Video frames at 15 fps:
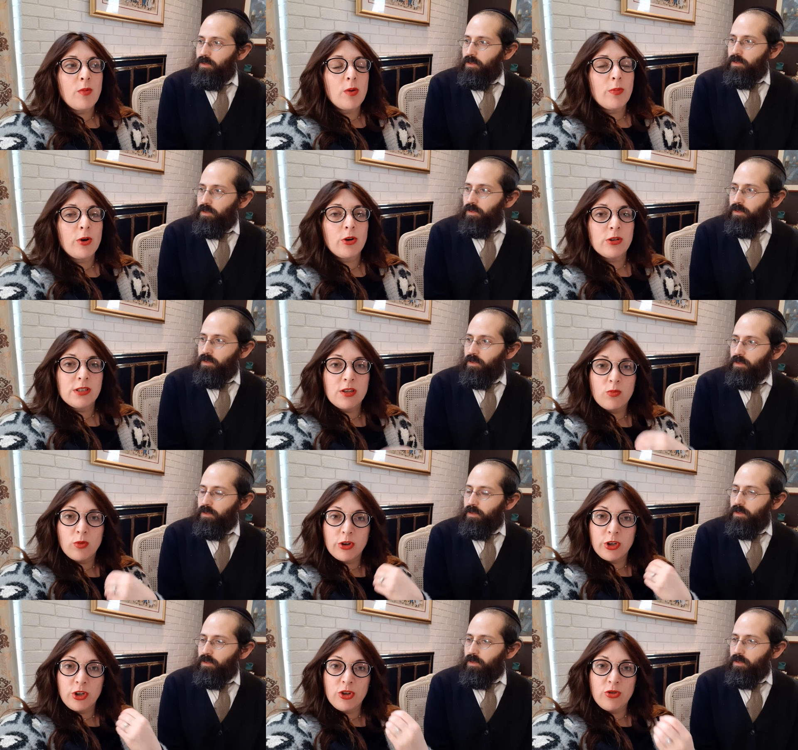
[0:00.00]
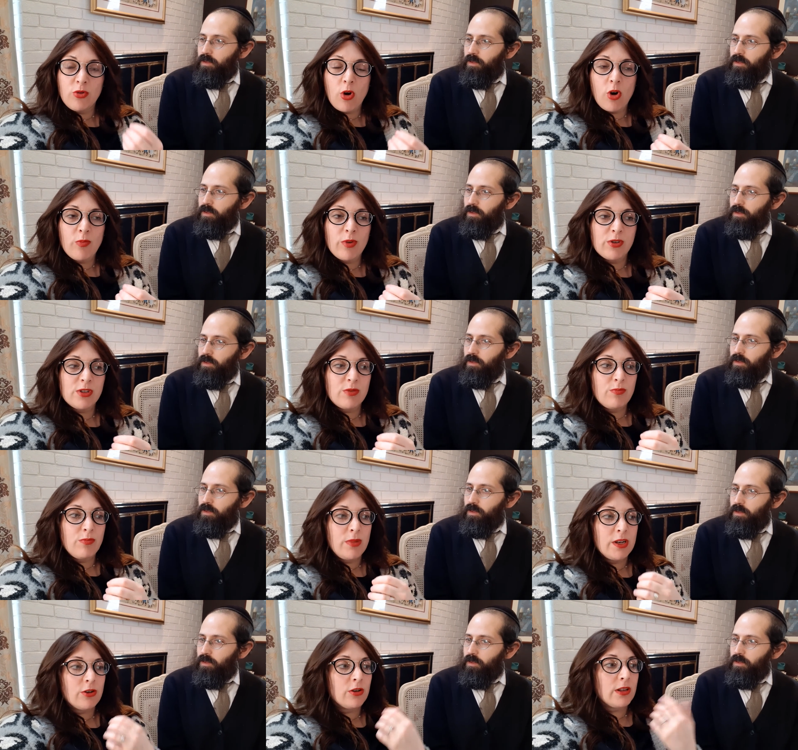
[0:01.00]
Speaker 1: a person where you almost
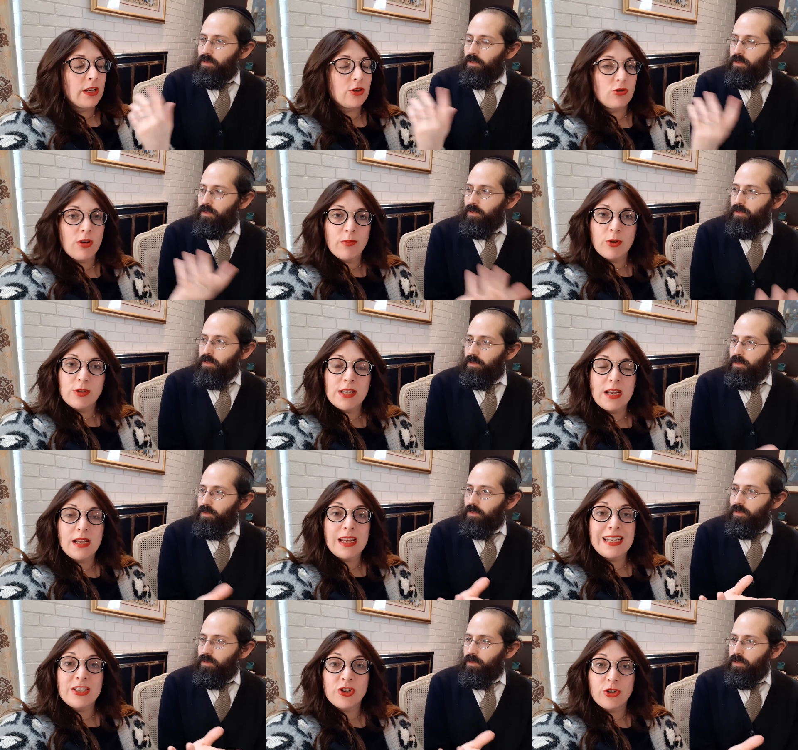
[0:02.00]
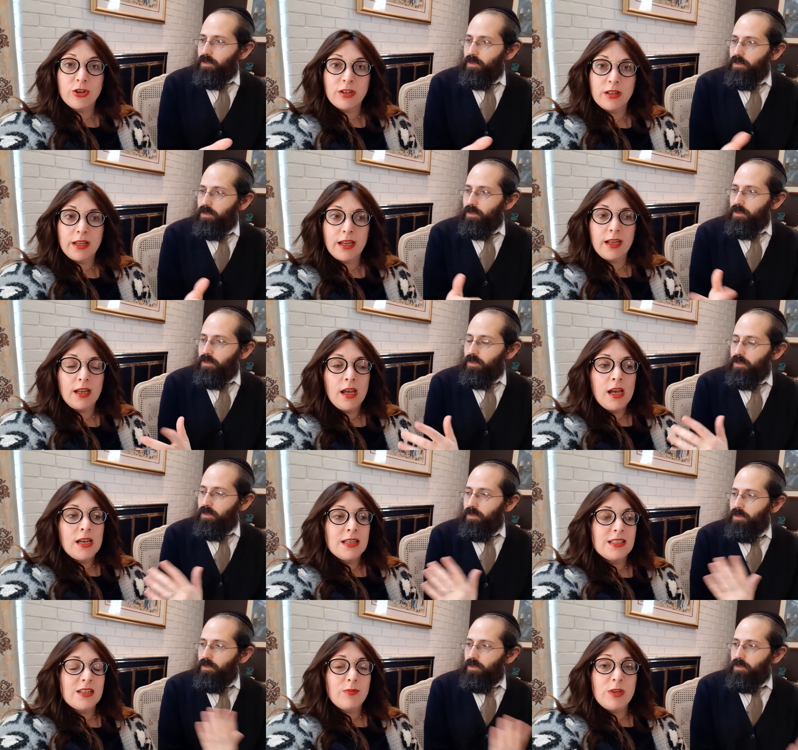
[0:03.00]
mirror, like Shlomo said, internally,
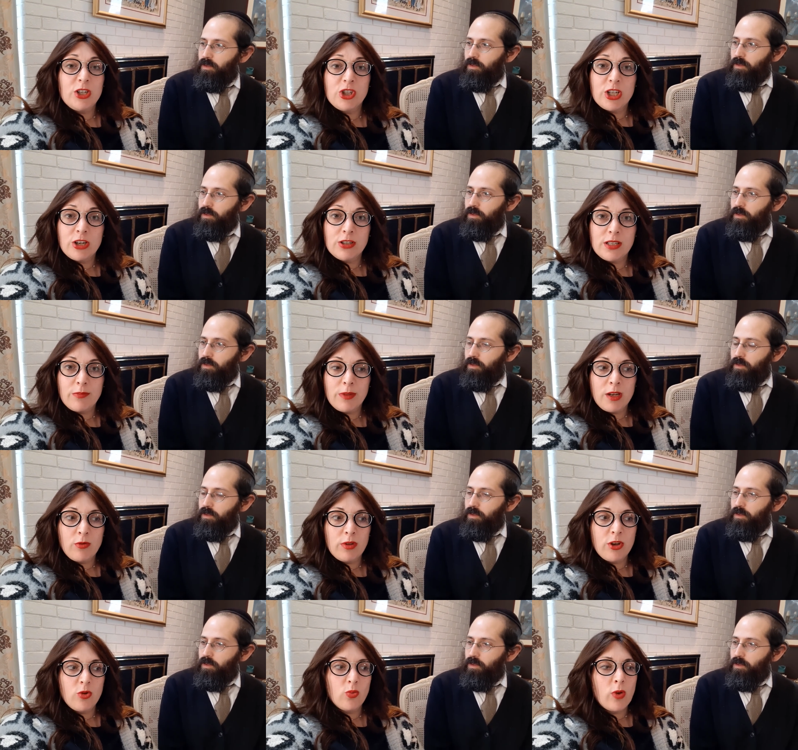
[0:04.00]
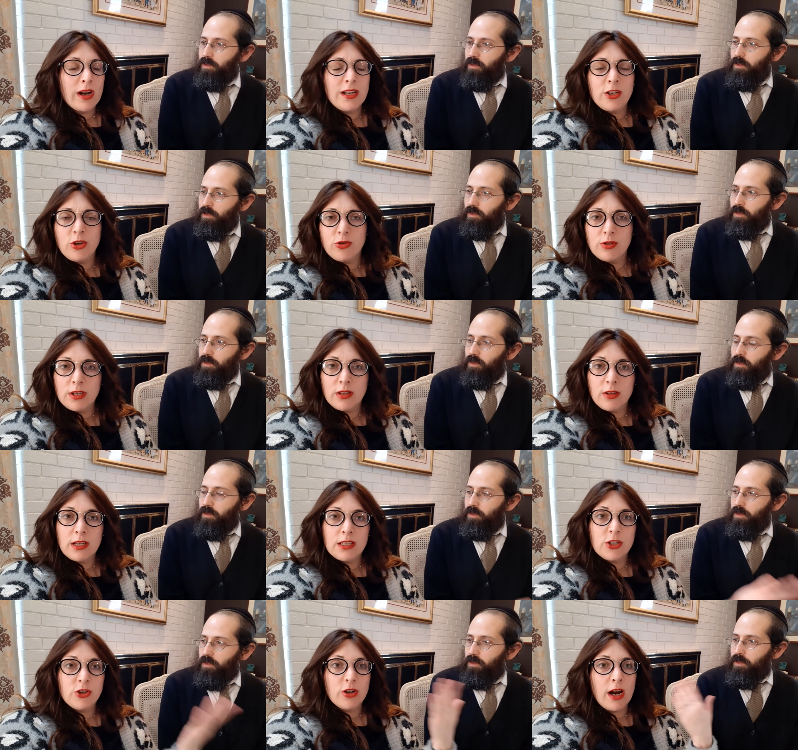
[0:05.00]
somebody shares something with you, why don't you do
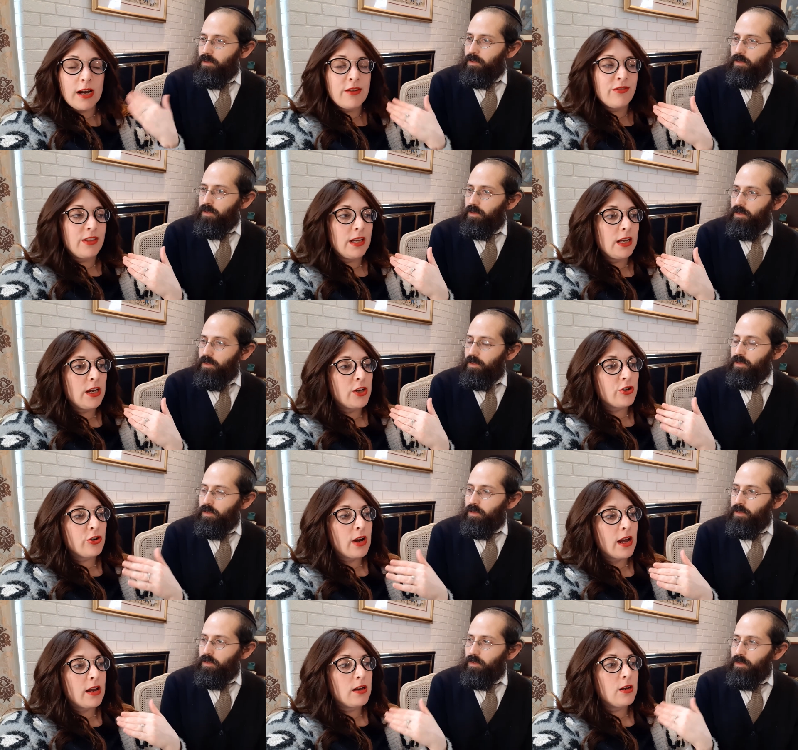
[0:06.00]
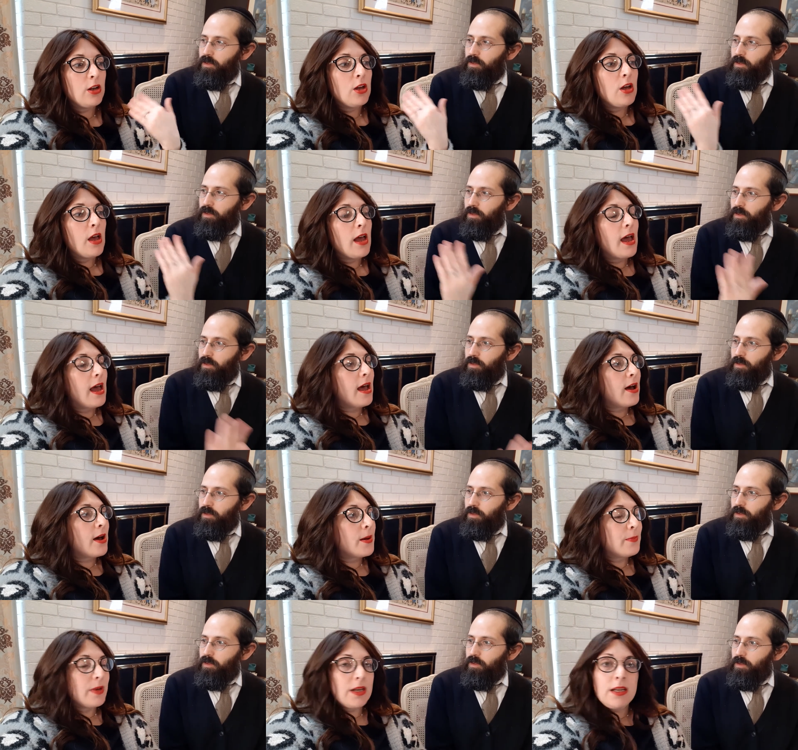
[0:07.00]
this? You're kind of thinking in your head,
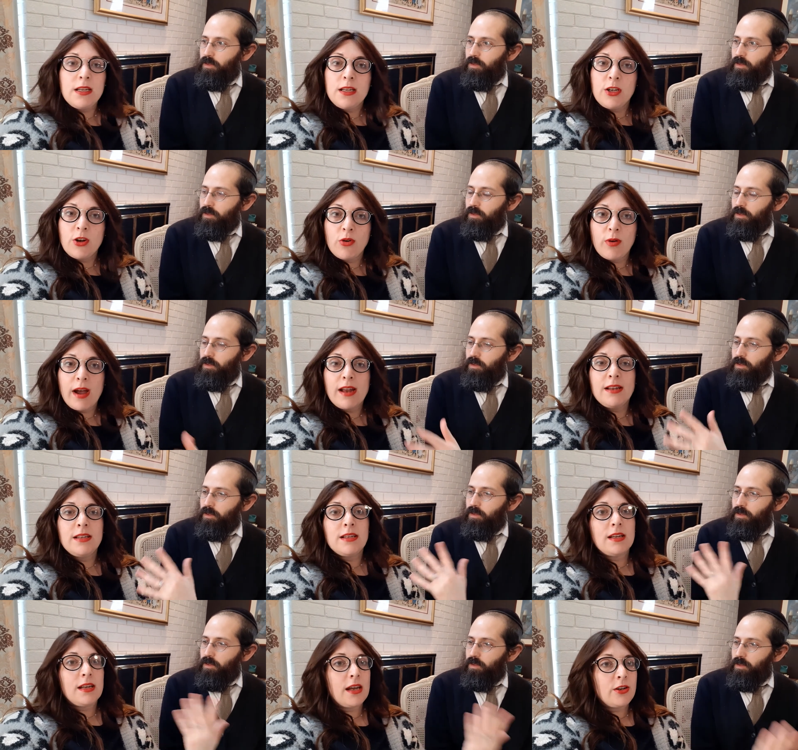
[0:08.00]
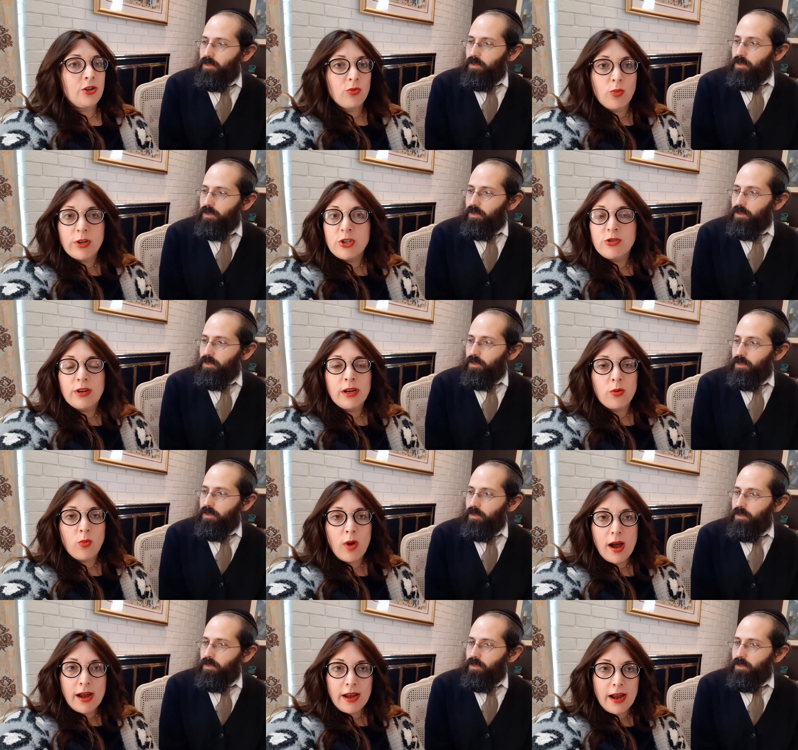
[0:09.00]
um, he, you know, and, he, and you're wondering
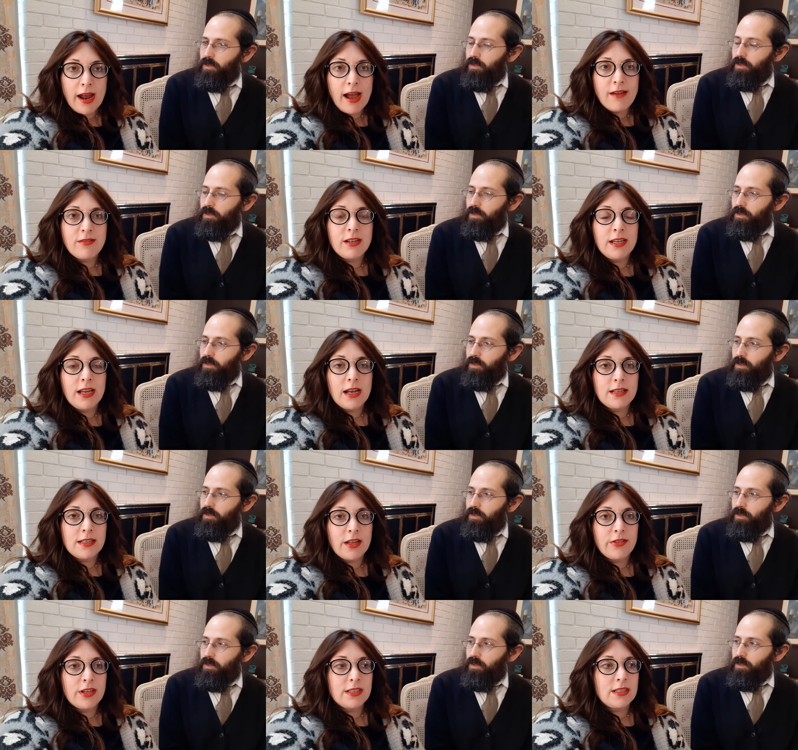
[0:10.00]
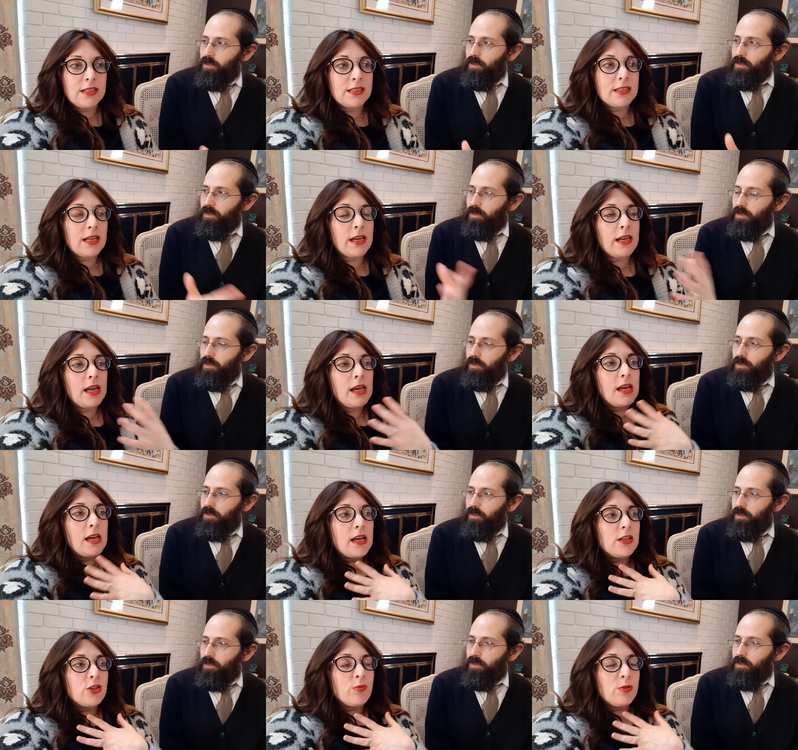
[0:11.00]
why I haven't yet done this. It's like,
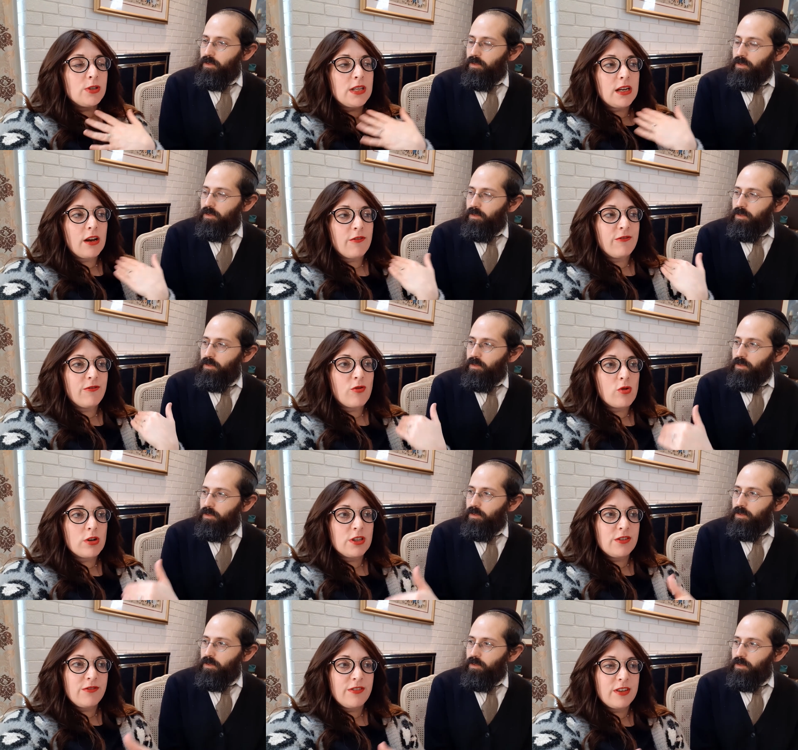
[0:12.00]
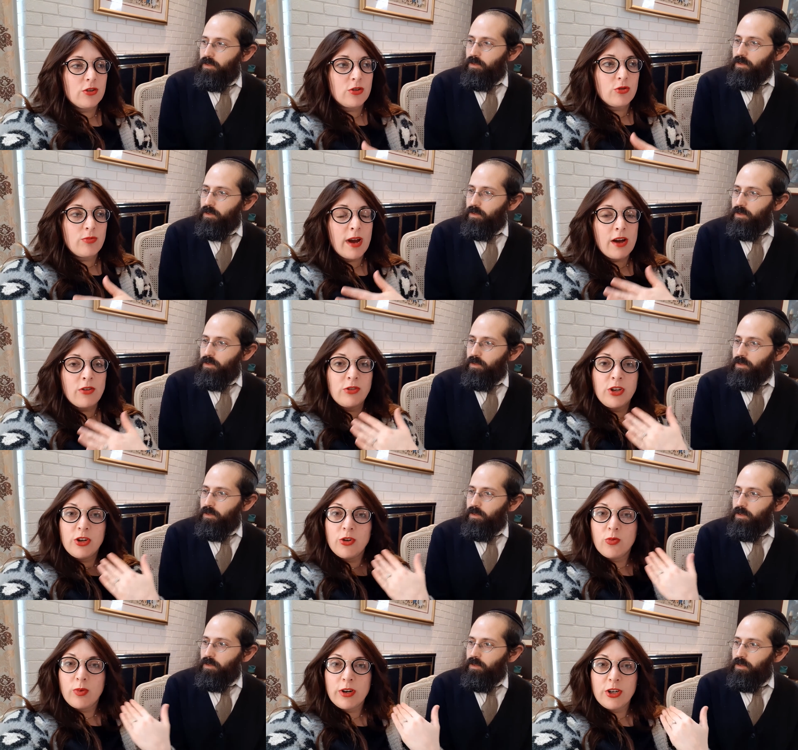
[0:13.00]
it's almost like a force field around
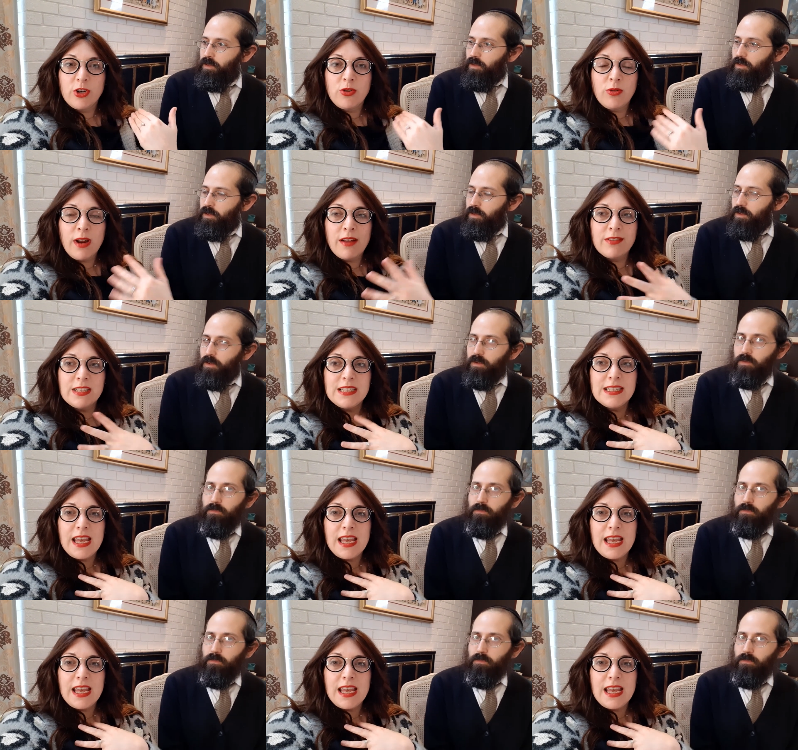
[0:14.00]
you where you don't have to